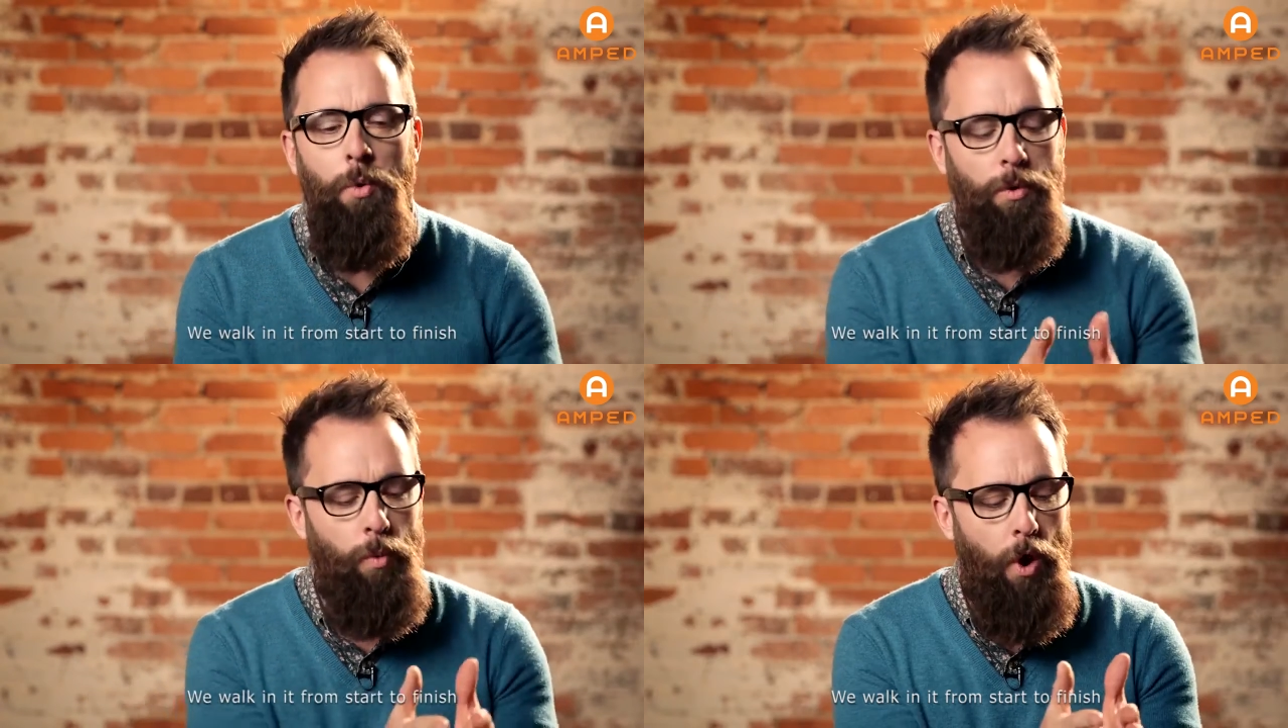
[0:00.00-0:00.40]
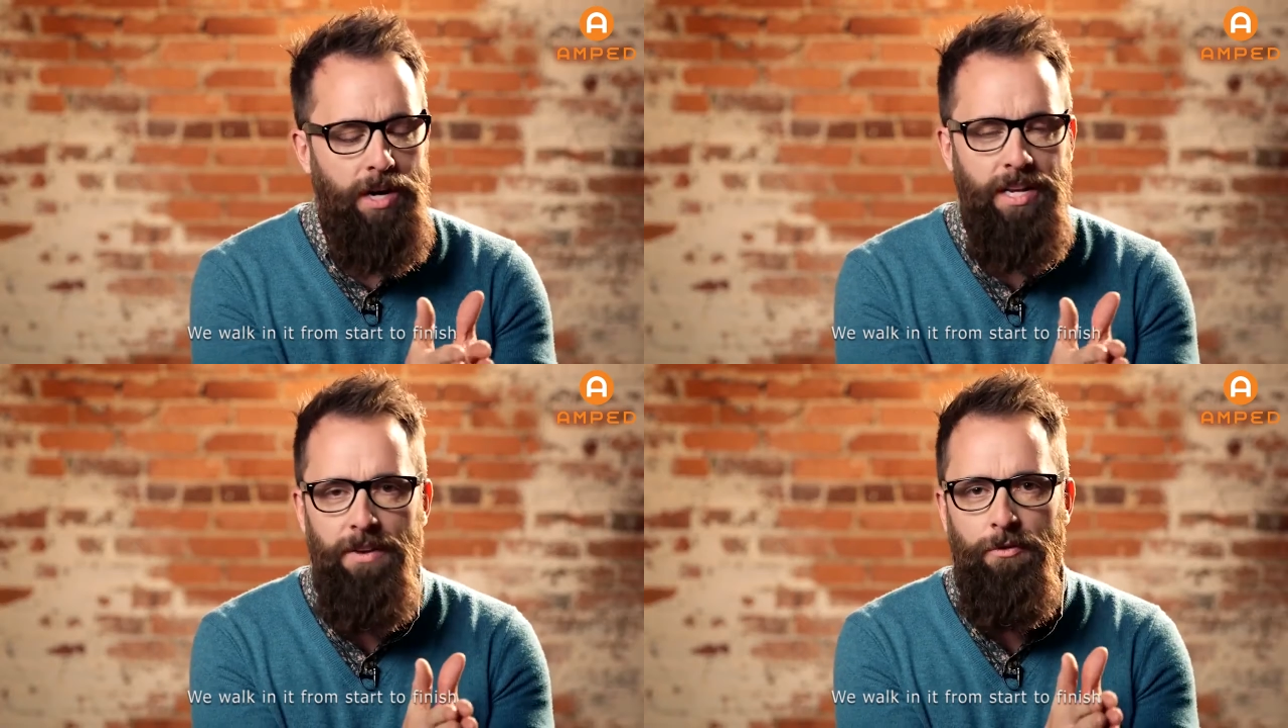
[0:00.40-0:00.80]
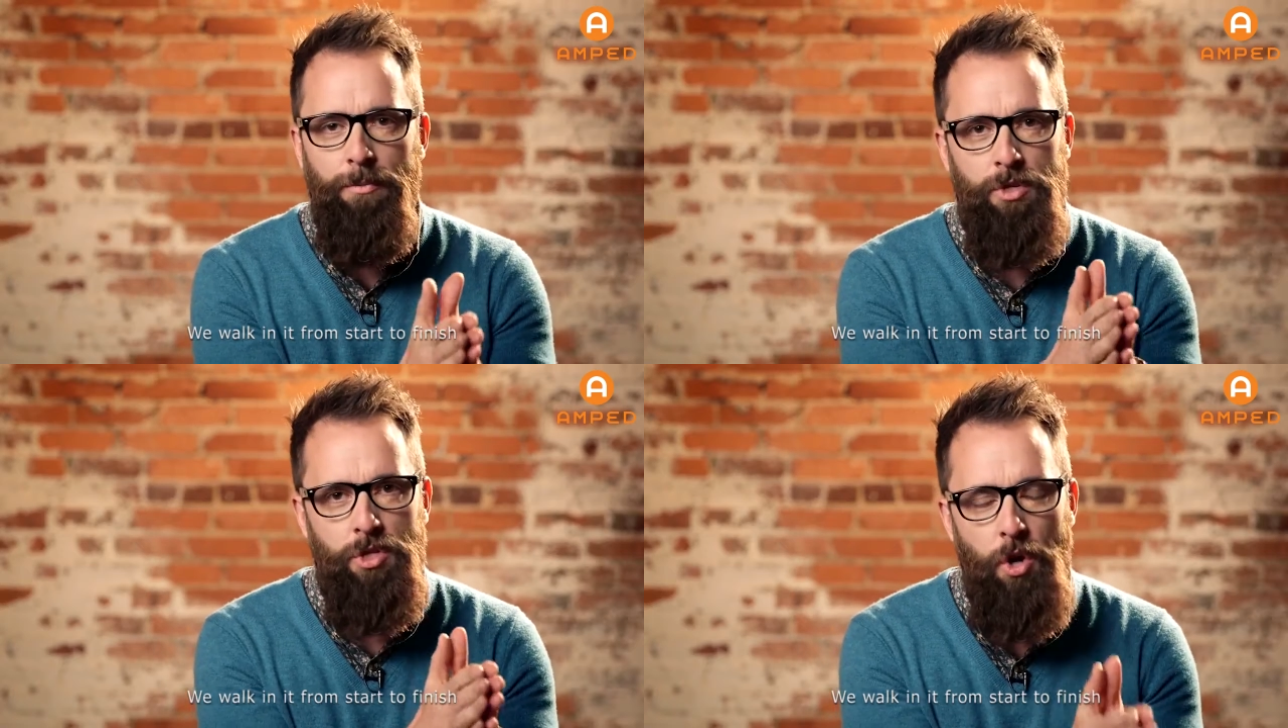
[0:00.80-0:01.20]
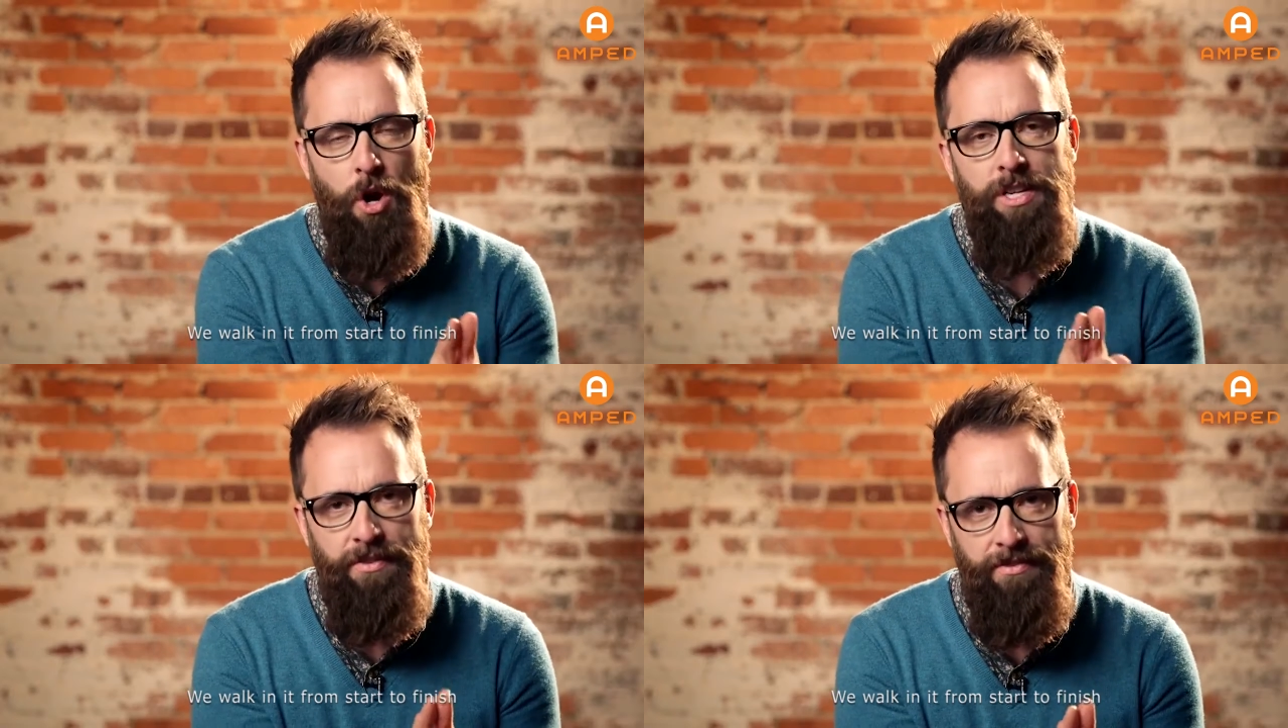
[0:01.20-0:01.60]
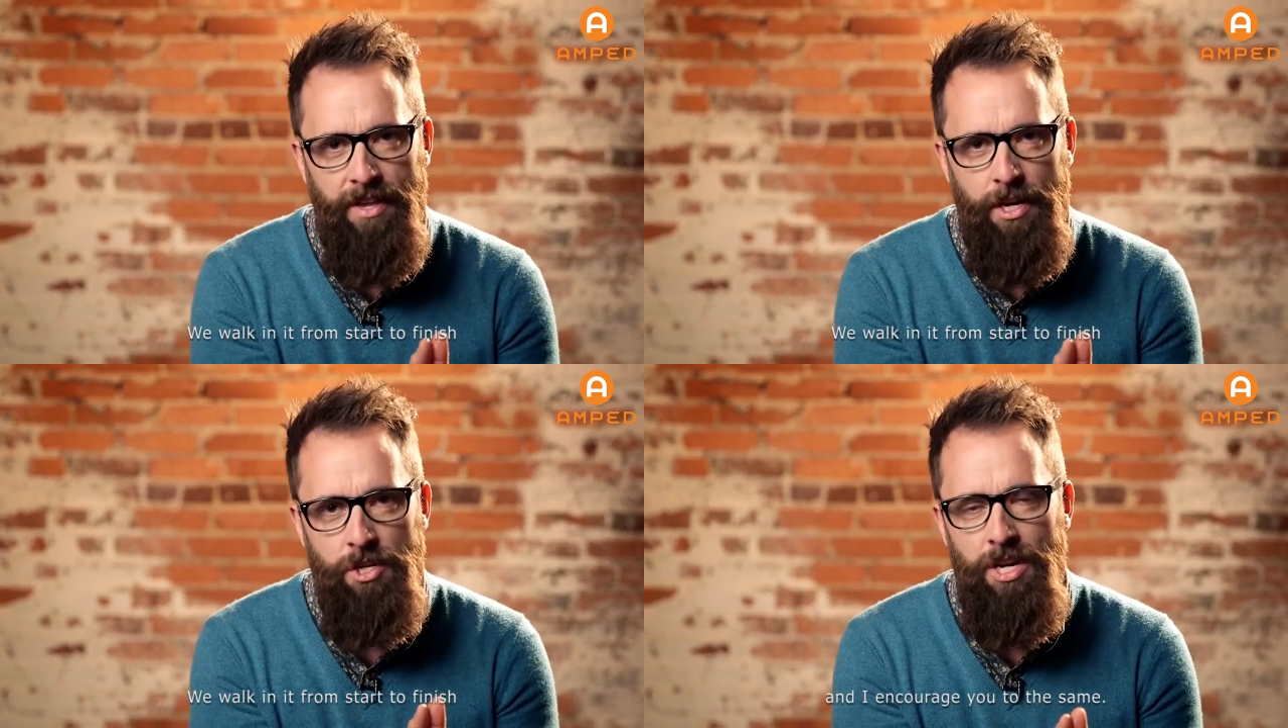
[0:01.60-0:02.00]
We walk in it from start to
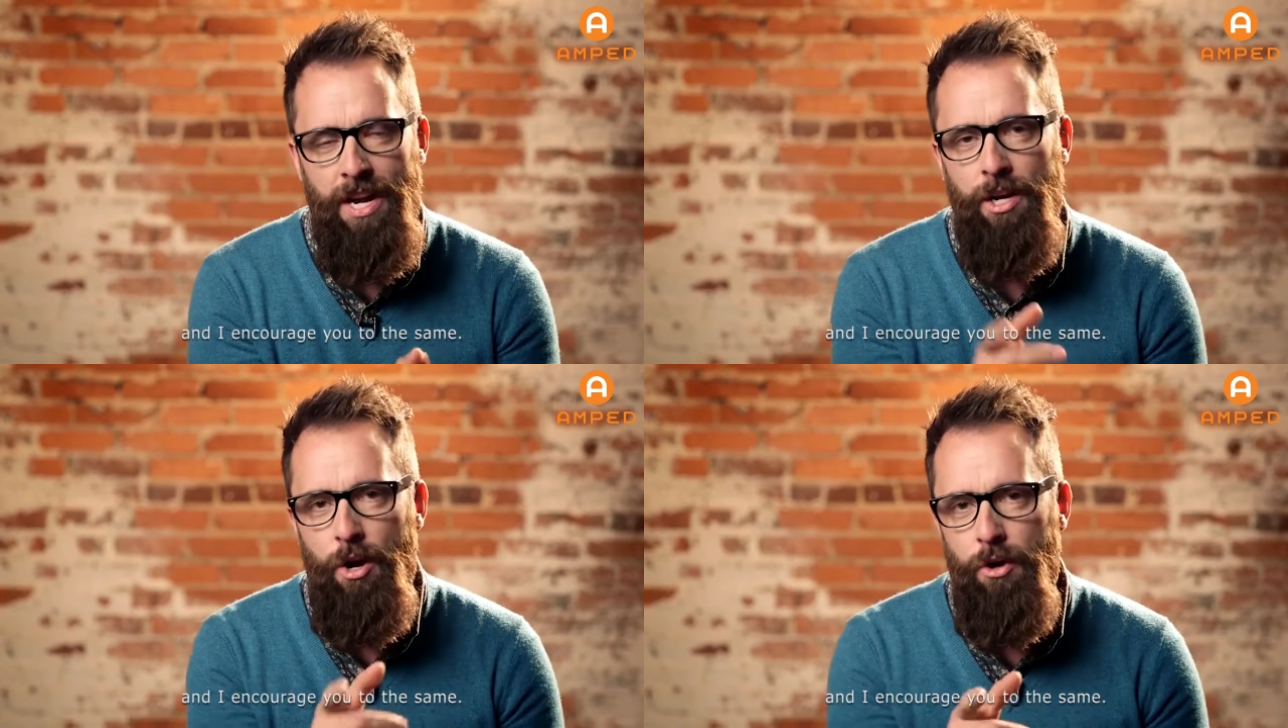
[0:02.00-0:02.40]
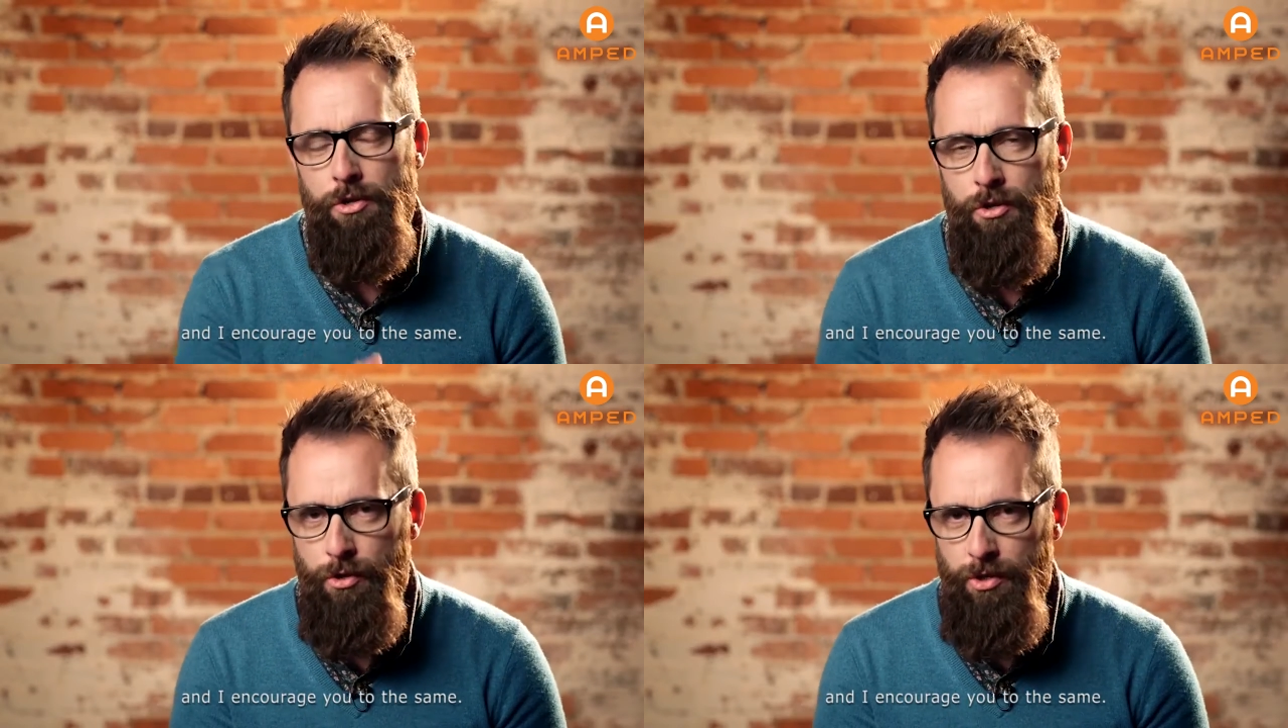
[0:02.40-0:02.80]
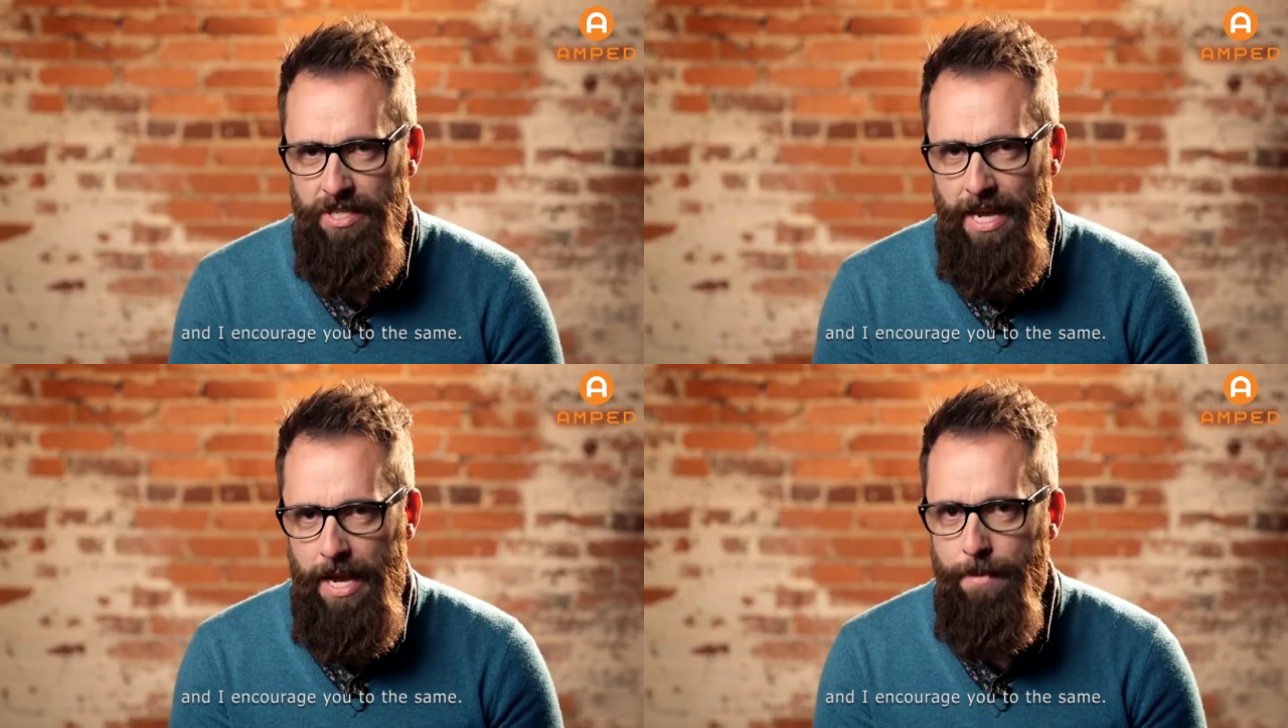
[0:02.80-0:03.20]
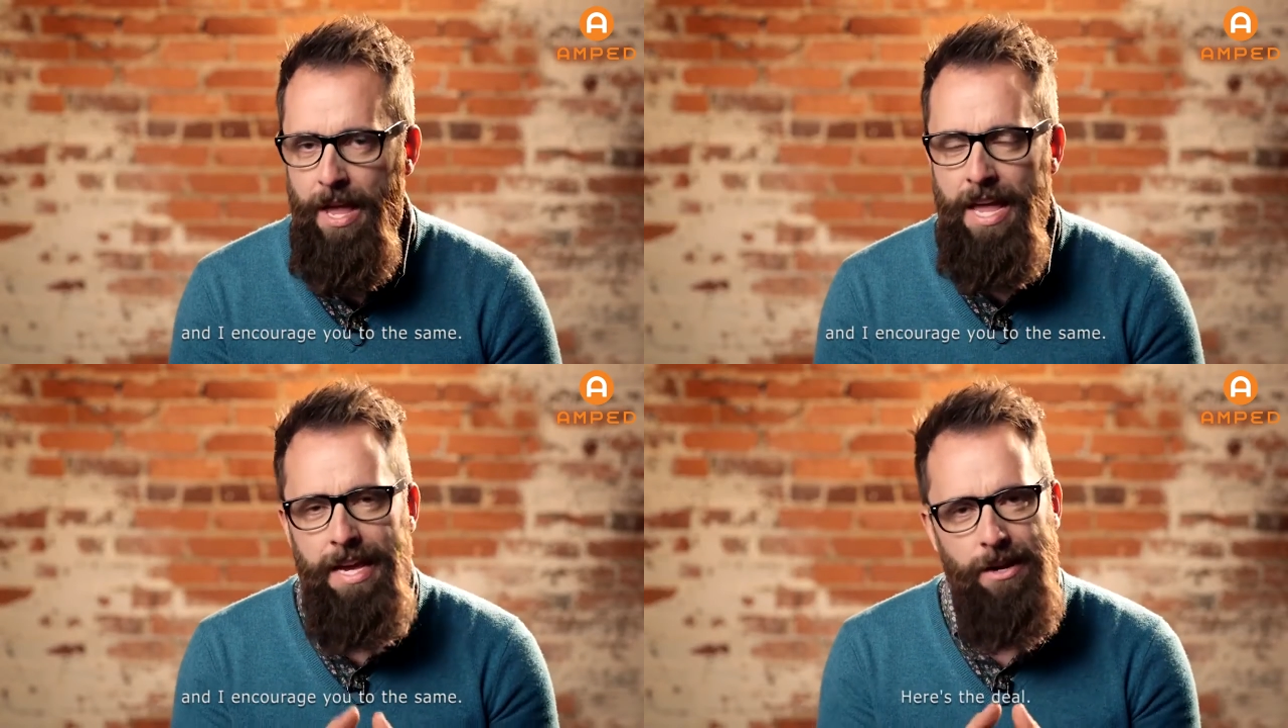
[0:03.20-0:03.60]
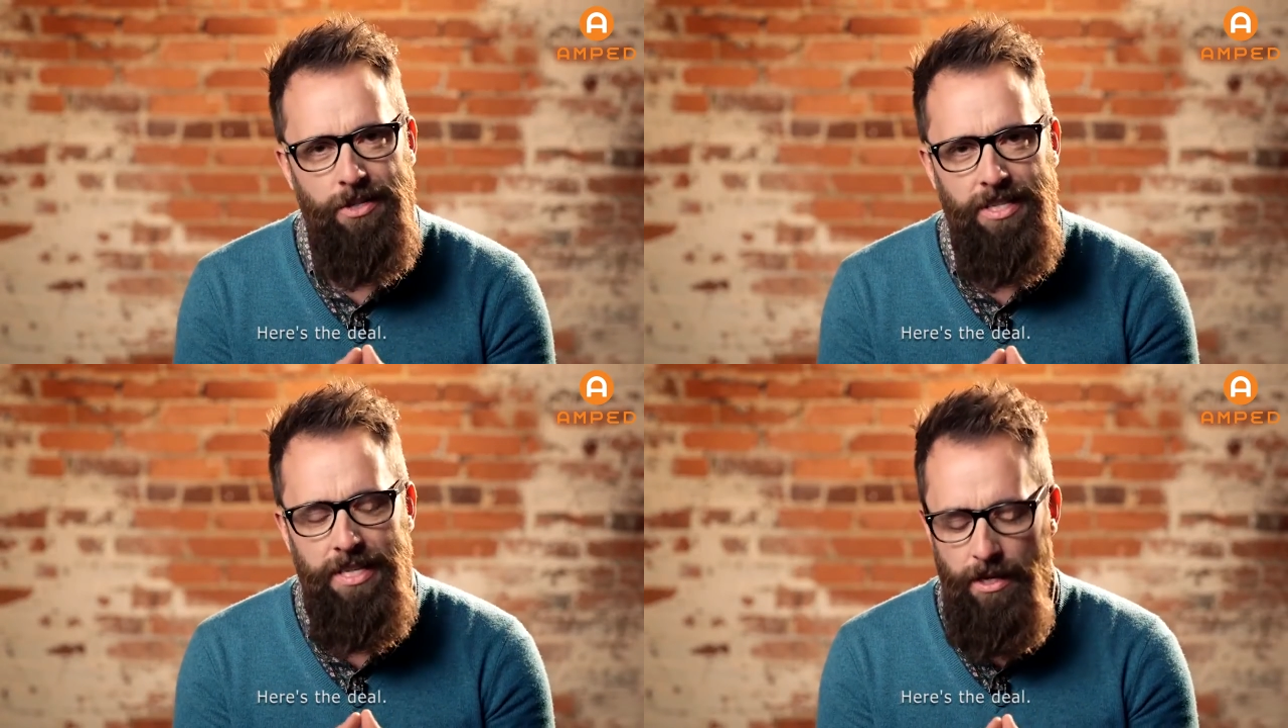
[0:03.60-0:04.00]
finish, and I encourage you to do the same.
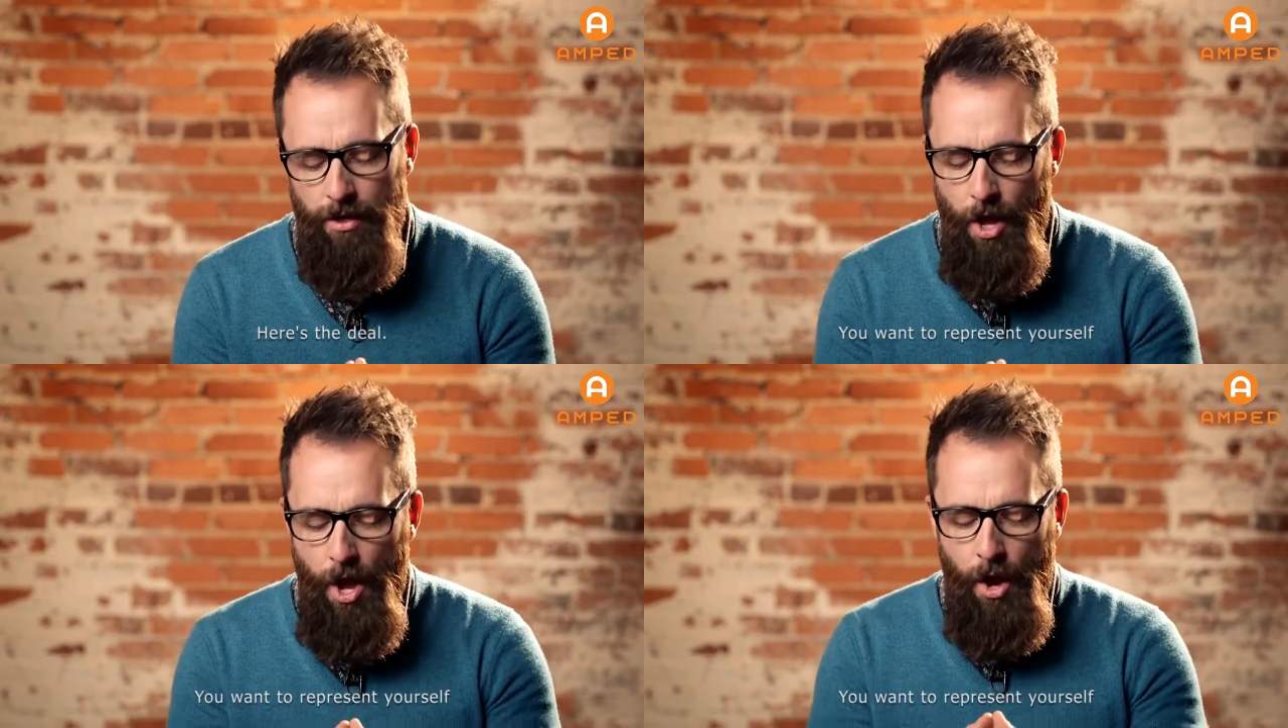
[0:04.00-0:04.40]
Here's the deal.